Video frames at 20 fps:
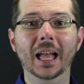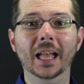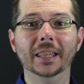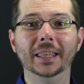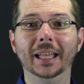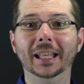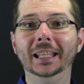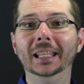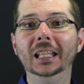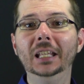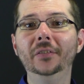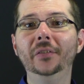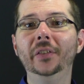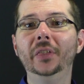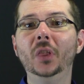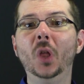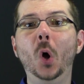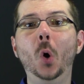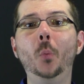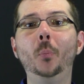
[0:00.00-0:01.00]
that
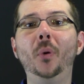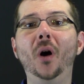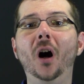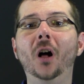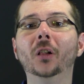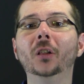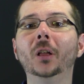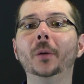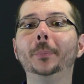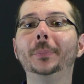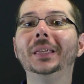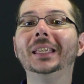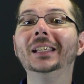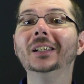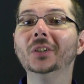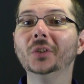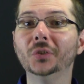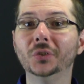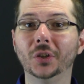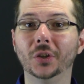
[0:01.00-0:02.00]
even though Paul
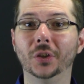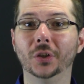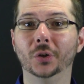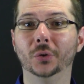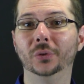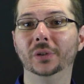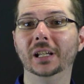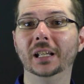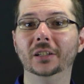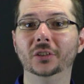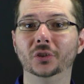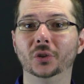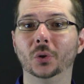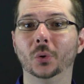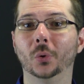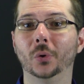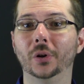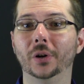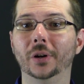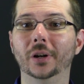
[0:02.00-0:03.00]
appeals to the creation
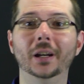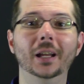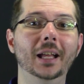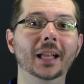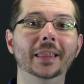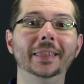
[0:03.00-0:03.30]
order,